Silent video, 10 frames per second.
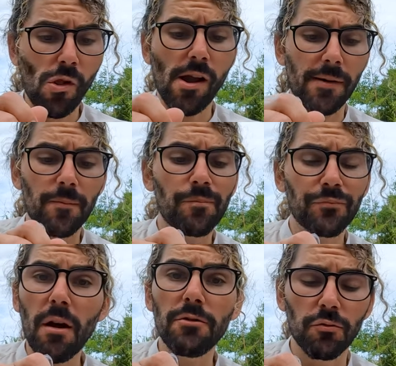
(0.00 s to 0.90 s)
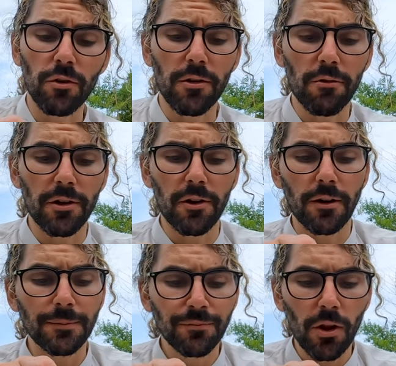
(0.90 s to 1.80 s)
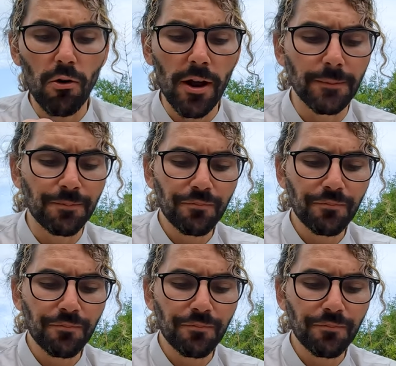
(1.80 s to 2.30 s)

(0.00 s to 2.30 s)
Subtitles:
Man, that was really, really good. Okay.